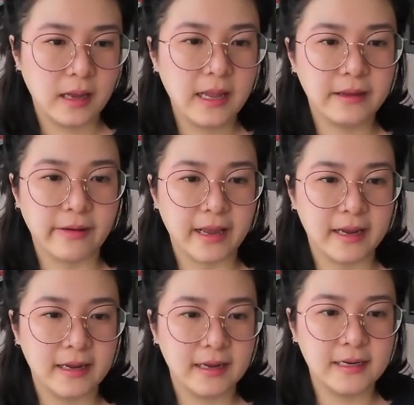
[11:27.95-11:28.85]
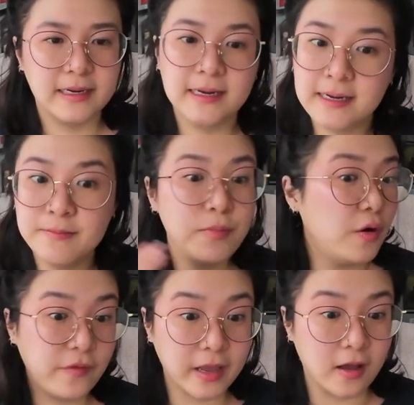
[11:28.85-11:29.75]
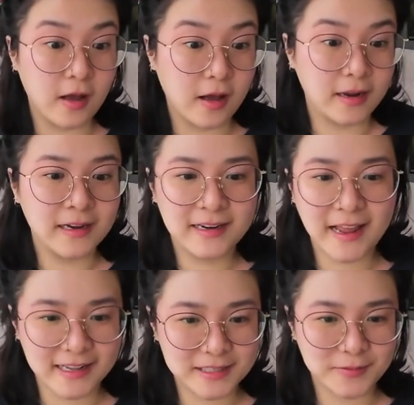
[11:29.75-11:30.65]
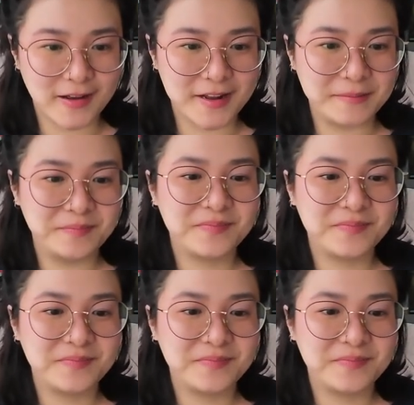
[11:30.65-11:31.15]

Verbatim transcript: Anyway, moving on. Next one.